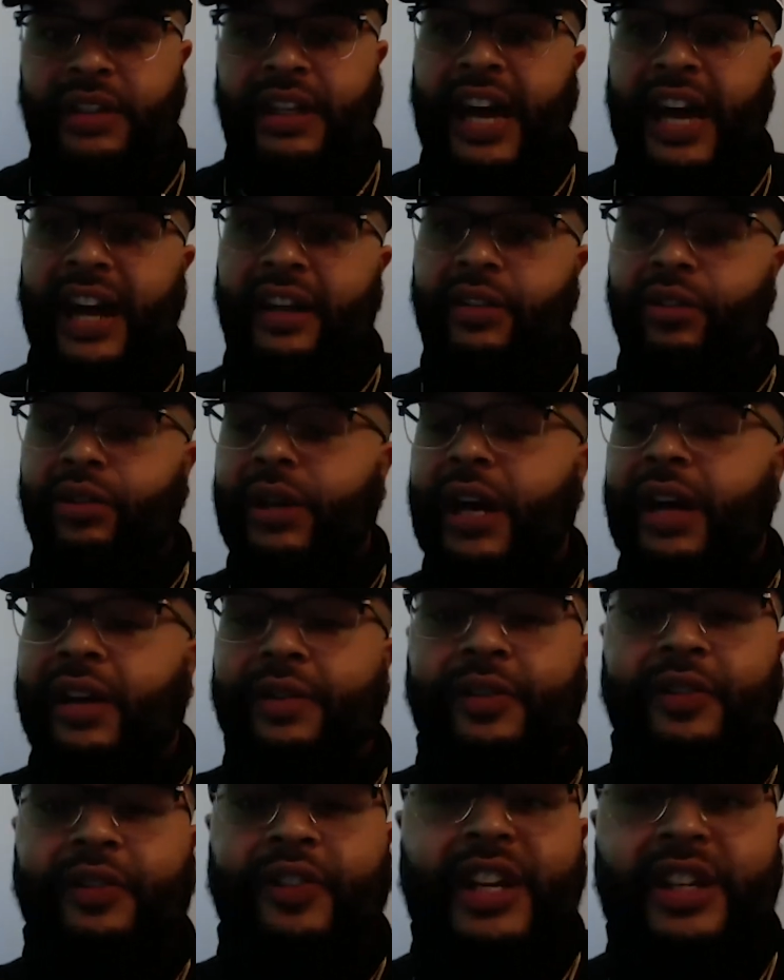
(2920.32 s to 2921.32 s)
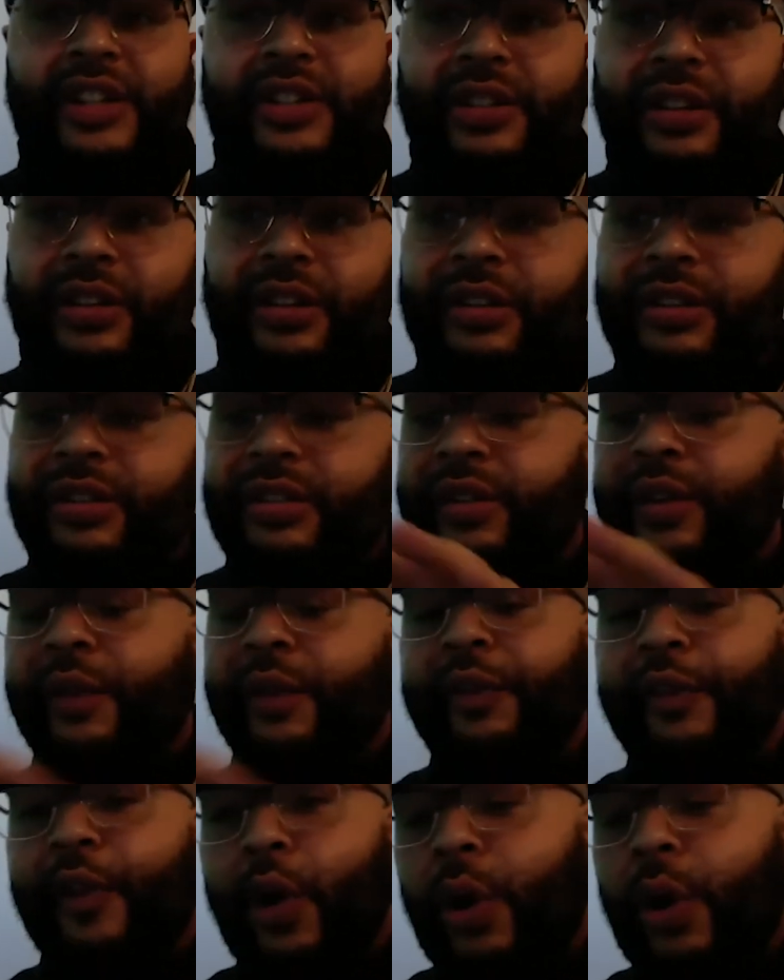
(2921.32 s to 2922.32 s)
Yeah. You got features, the
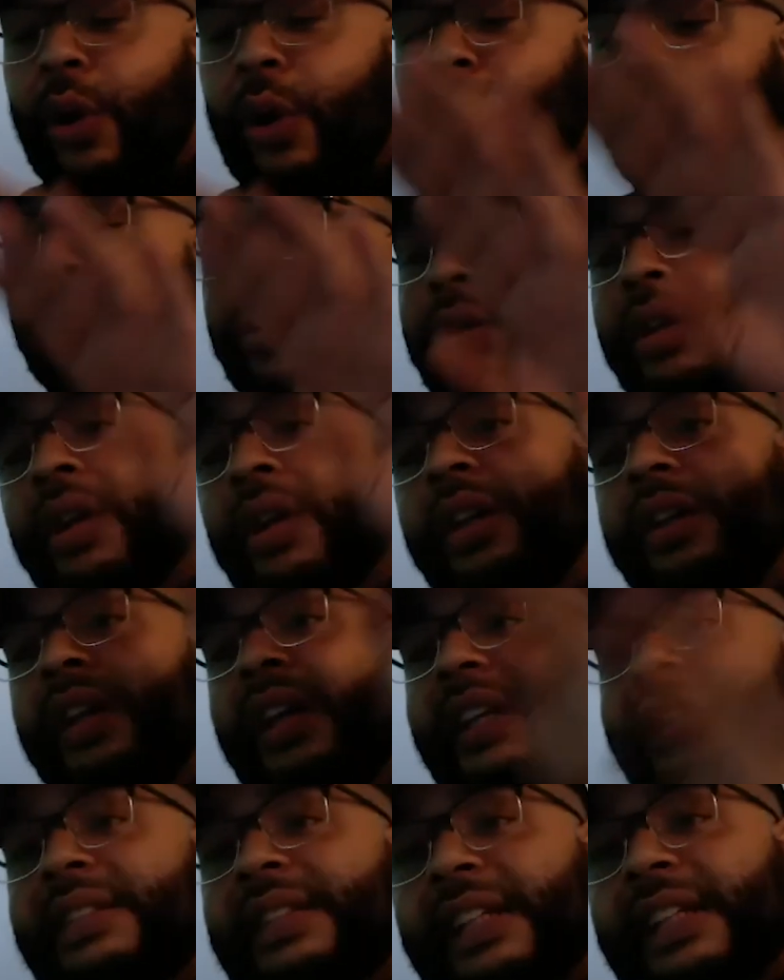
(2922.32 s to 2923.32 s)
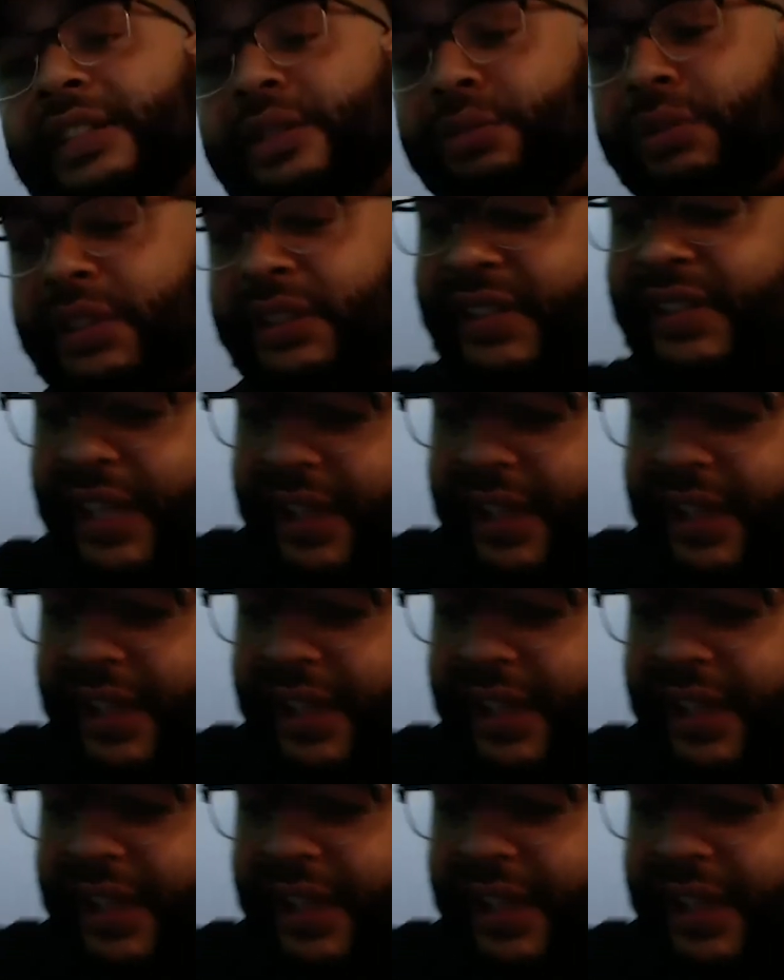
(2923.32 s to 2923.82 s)
phone, the accessories.